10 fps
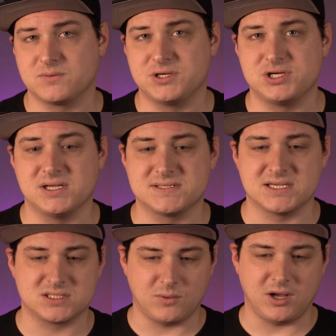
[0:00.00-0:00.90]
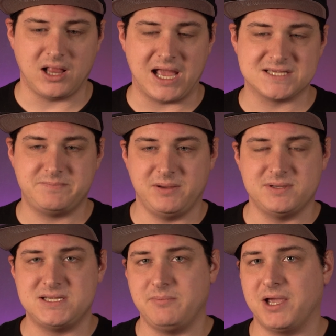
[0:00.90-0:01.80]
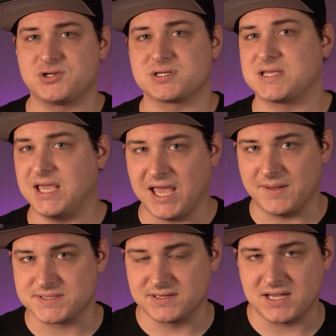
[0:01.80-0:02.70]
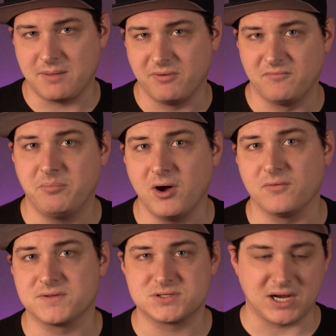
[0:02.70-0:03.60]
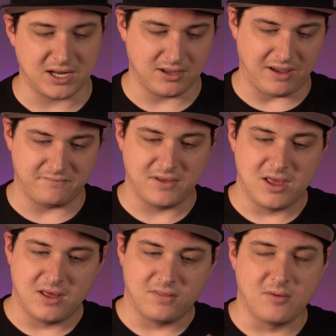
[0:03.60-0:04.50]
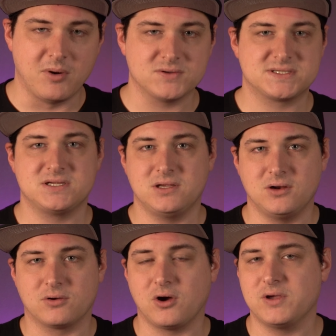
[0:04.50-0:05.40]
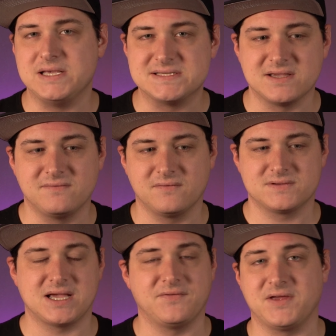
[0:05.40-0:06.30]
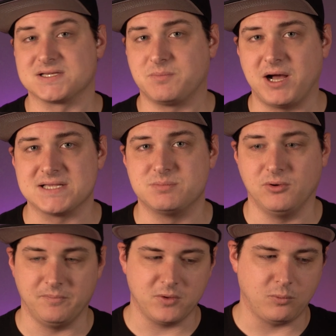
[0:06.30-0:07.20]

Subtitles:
switches, as well as PBT matrix keycaps on top of both to try to have the most, cohesive sound test possible.